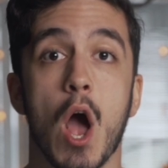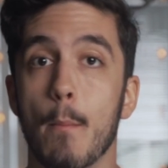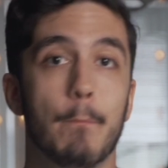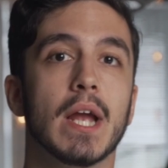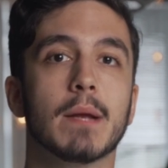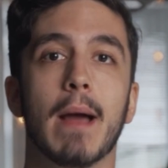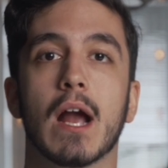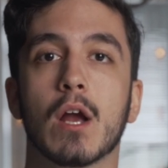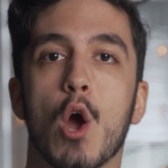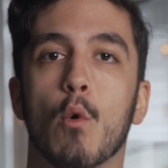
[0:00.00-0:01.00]
a Big
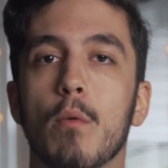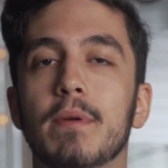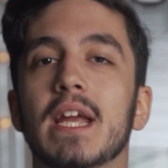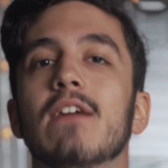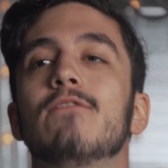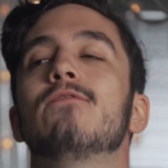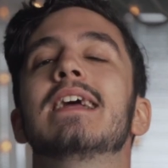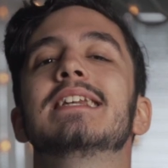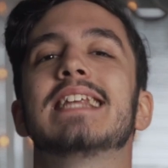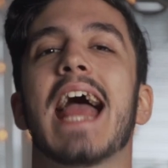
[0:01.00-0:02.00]
Mac would be a
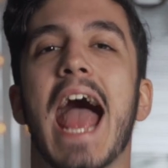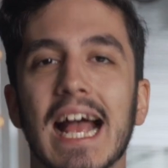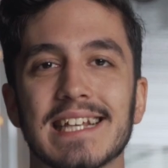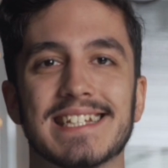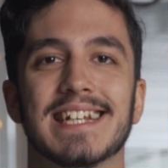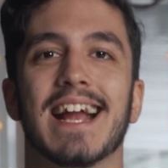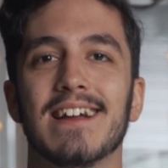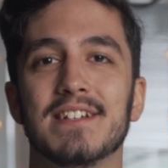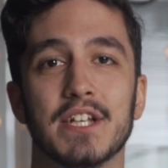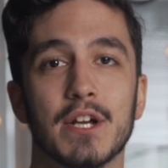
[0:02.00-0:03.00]
fantastic
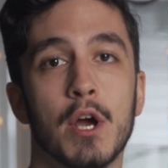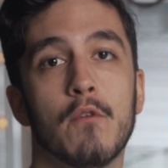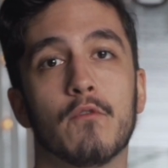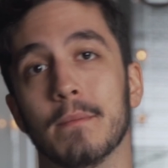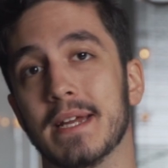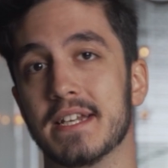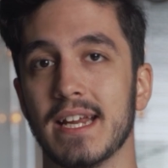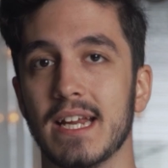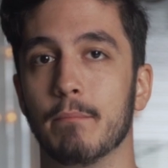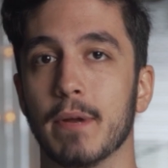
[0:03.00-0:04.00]
idea for me to eat,